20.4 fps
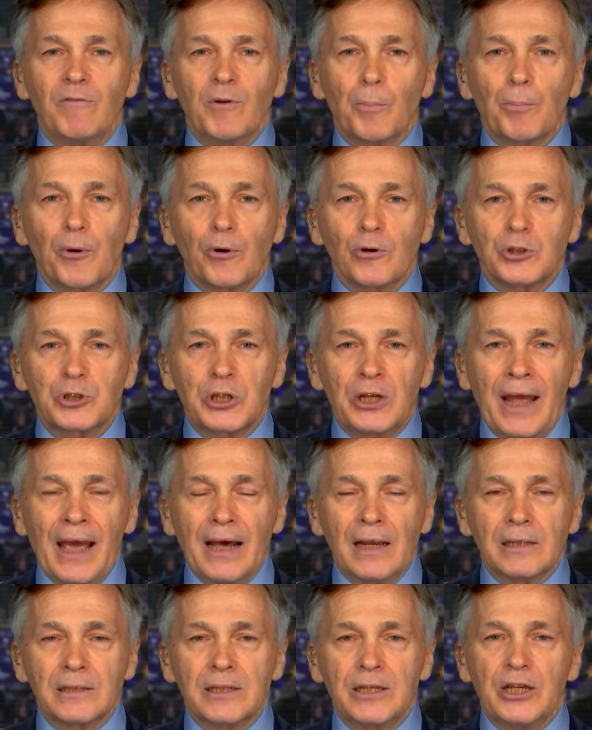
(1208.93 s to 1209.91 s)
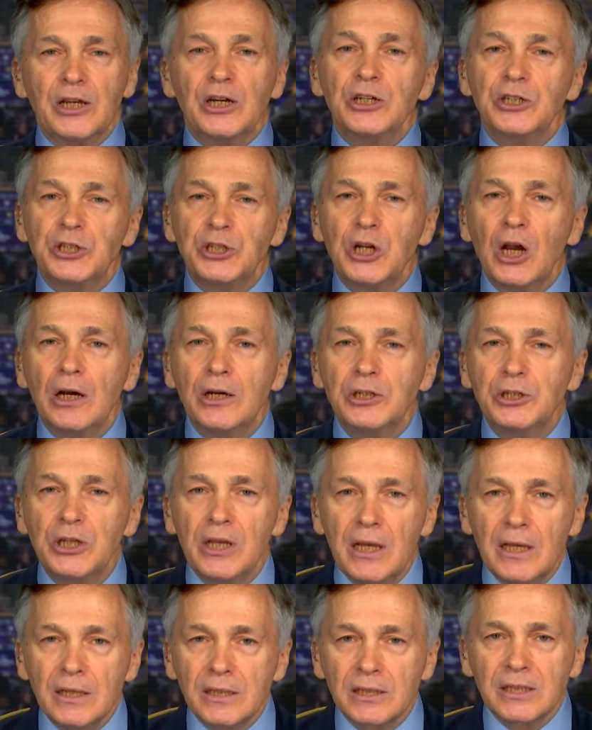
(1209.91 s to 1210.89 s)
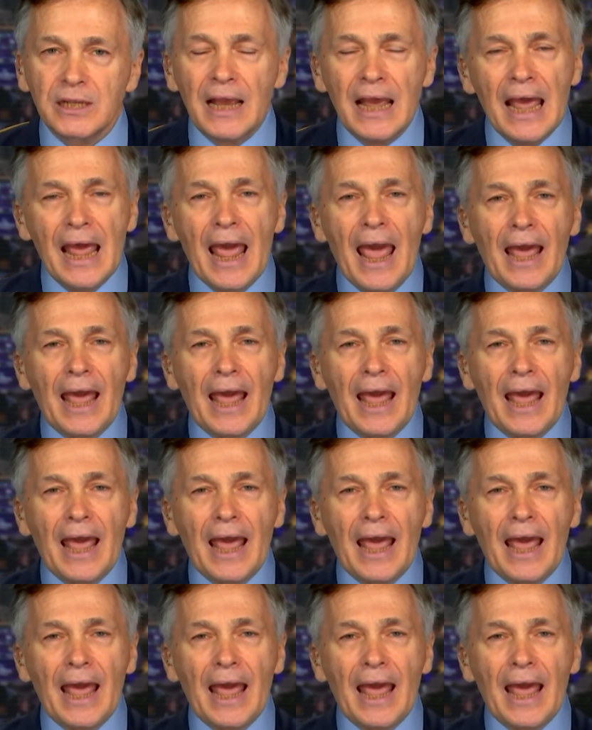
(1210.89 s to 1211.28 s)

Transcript: of a personality a judge is